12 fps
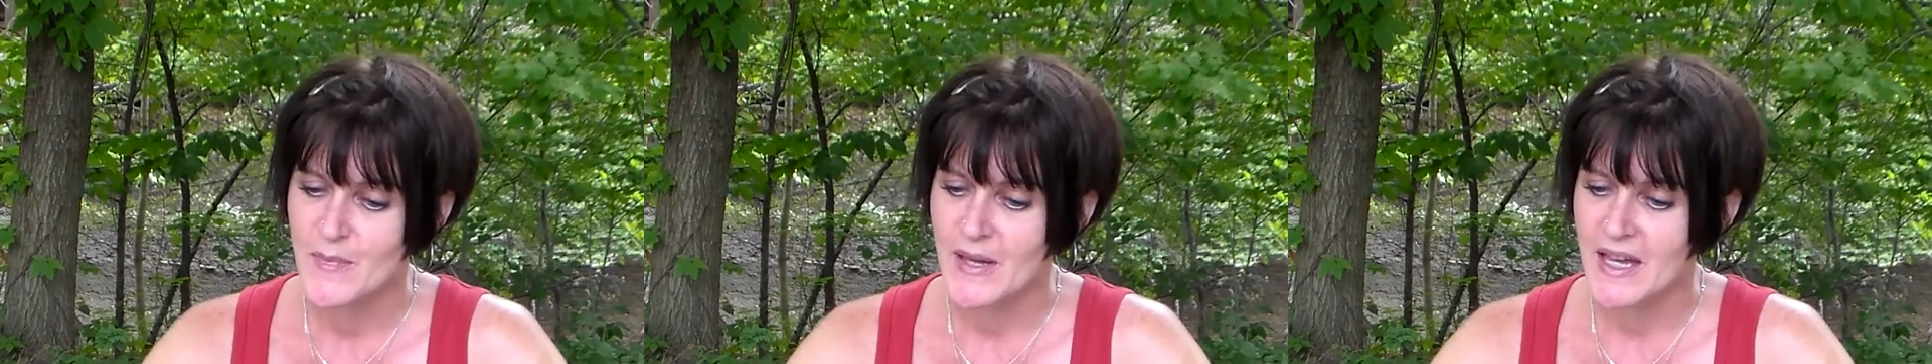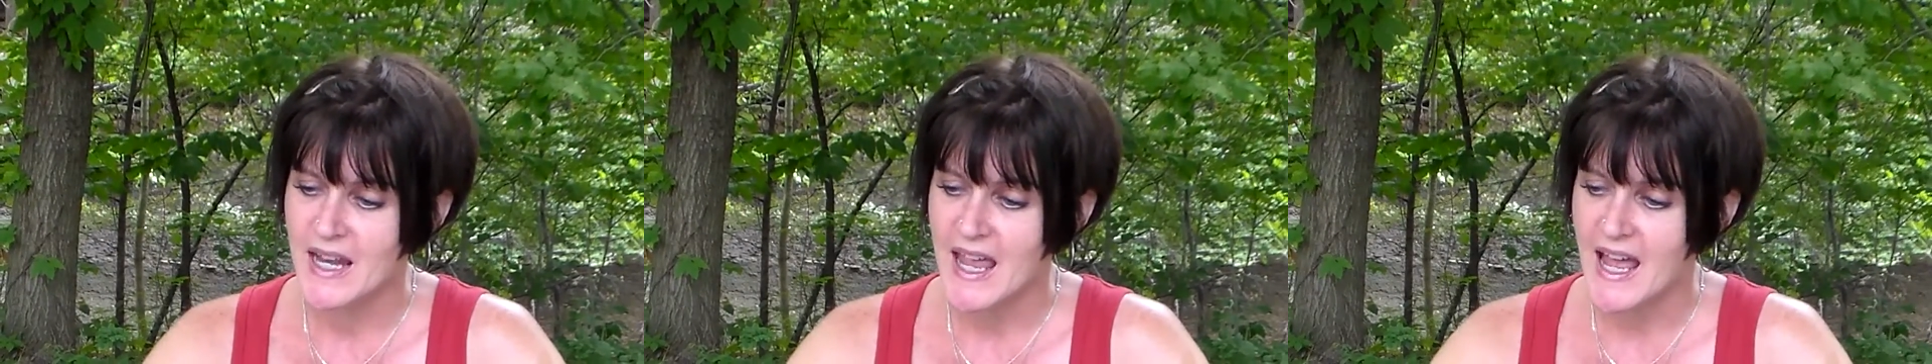
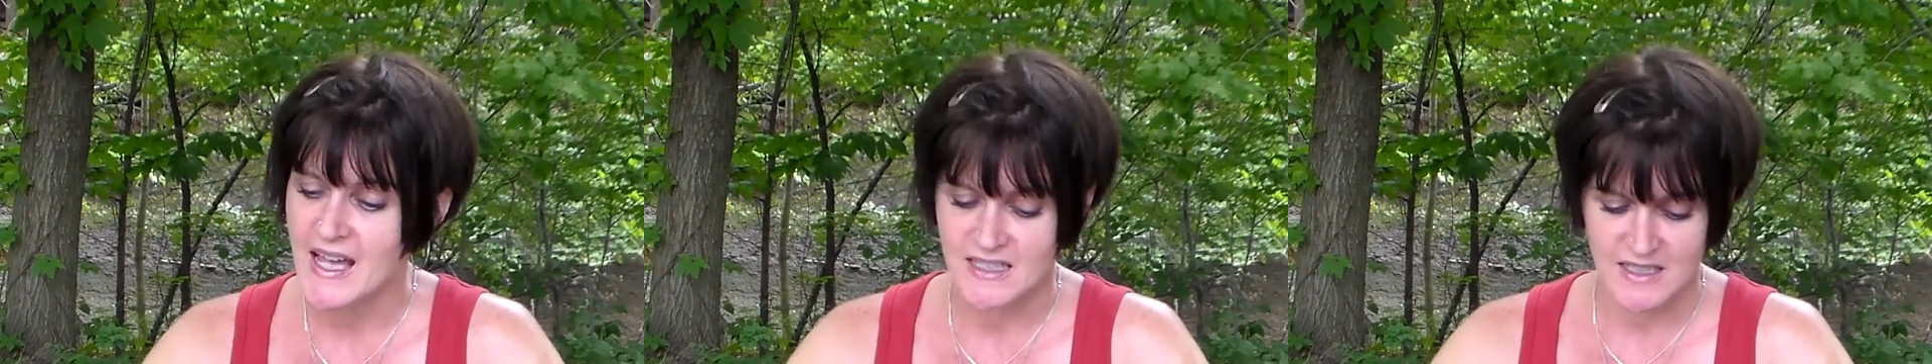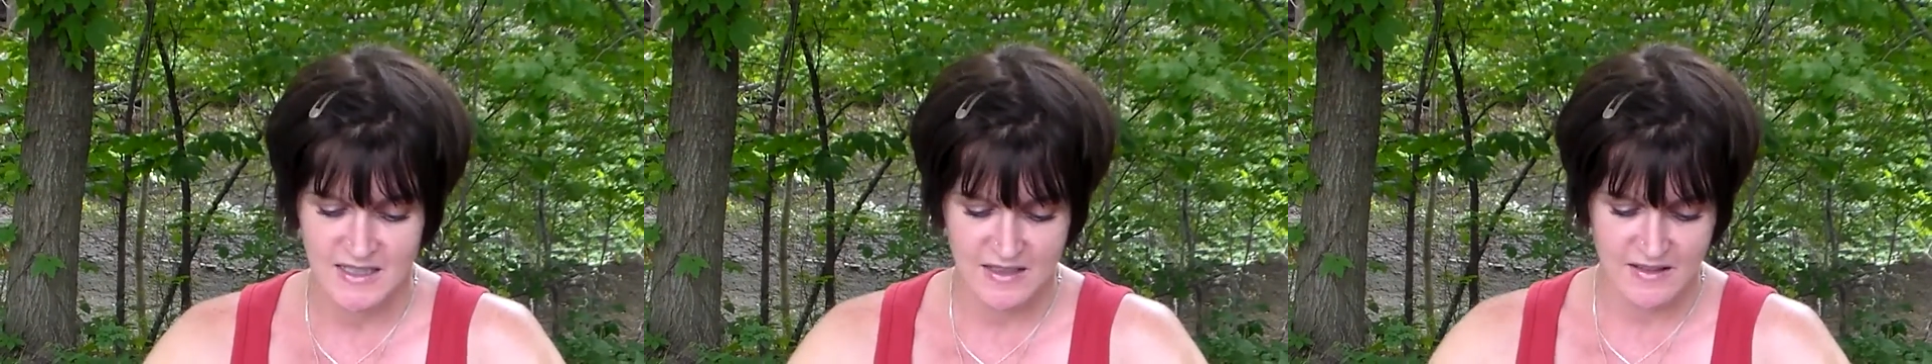But
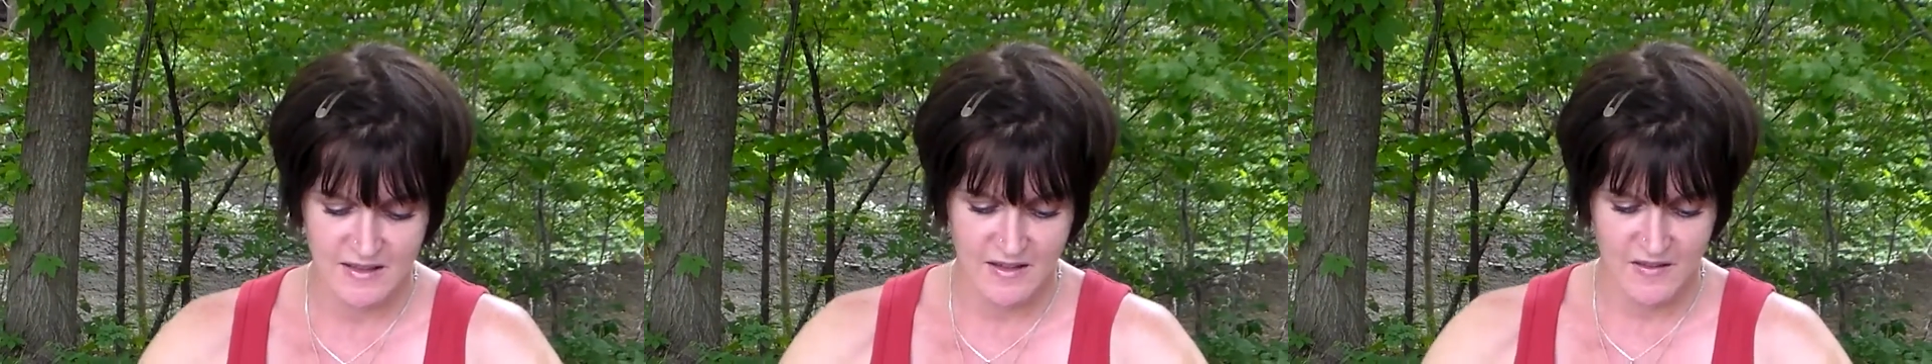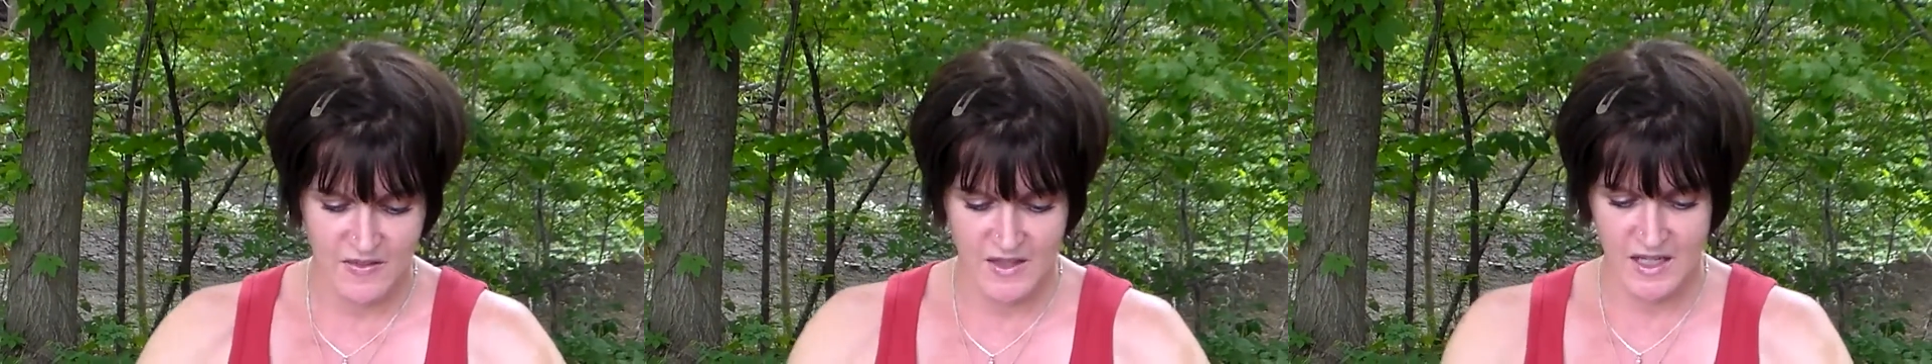as
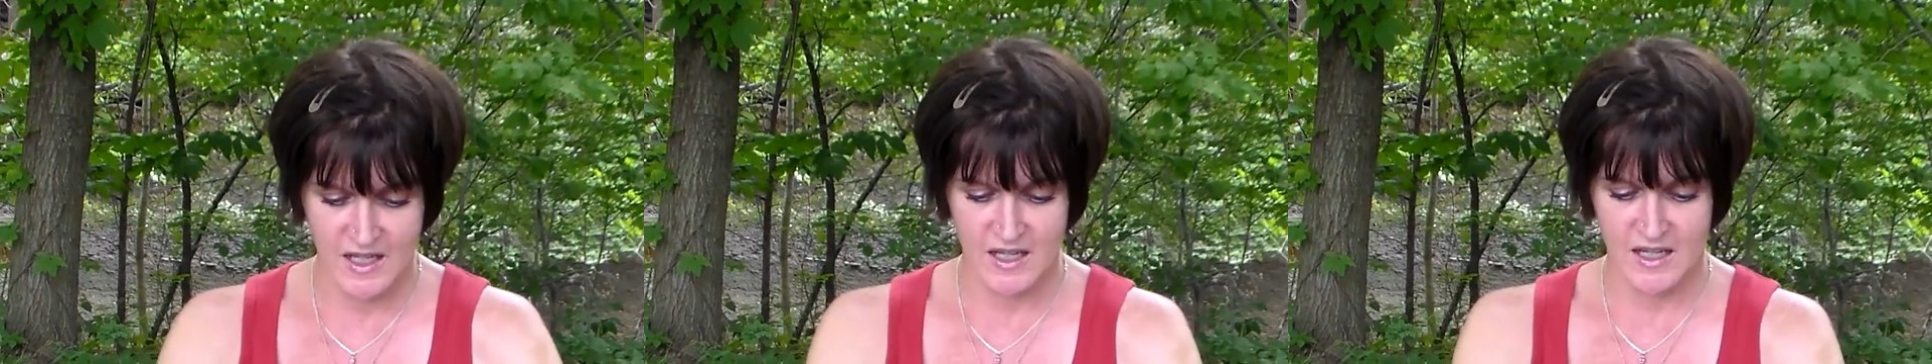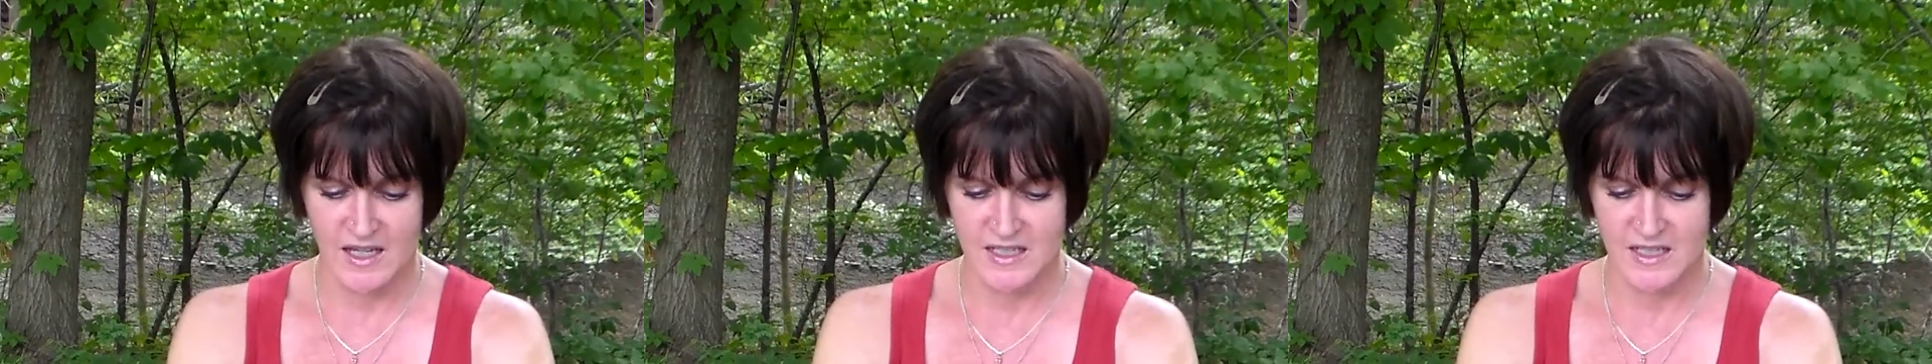the